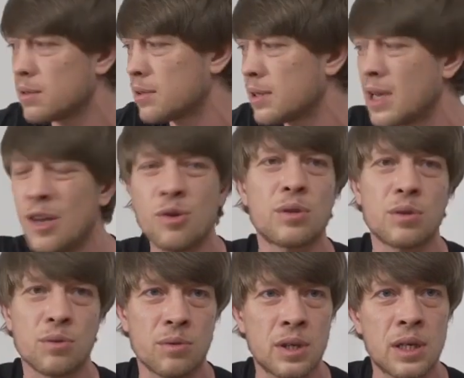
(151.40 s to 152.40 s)
Inside the
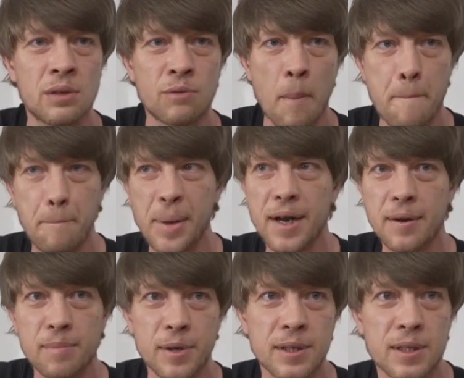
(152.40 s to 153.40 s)
box we don't have any
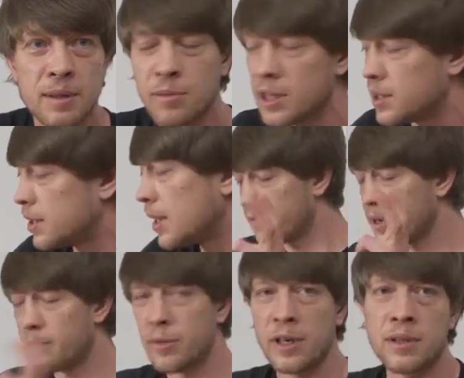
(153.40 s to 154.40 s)
other station
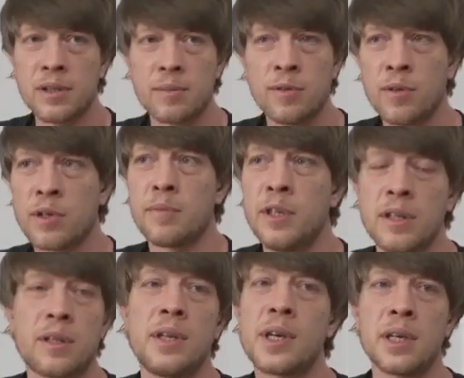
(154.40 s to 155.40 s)
parts. In my
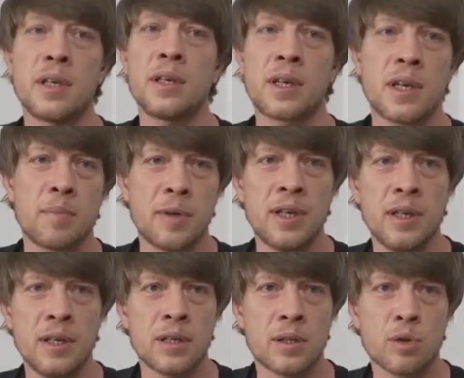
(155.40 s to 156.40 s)
studios I have wooden
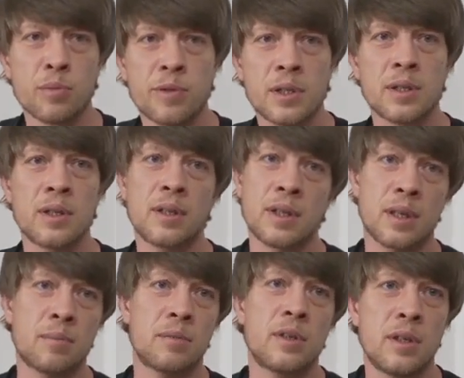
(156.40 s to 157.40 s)
tables, so I had to
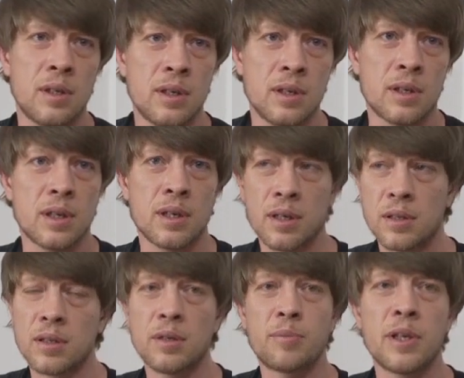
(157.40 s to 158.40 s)
fix the power
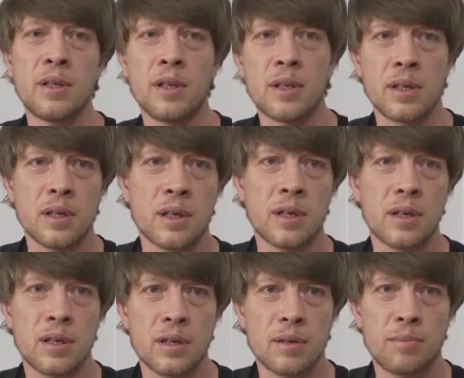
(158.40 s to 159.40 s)
supply to something metal,
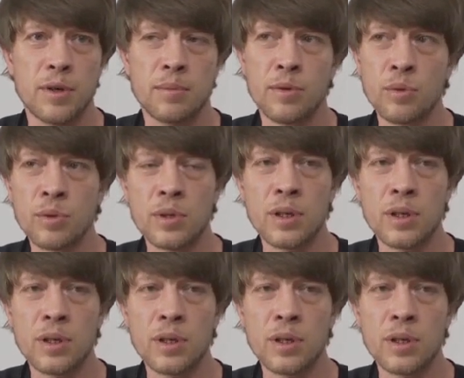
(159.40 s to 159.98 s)
so I had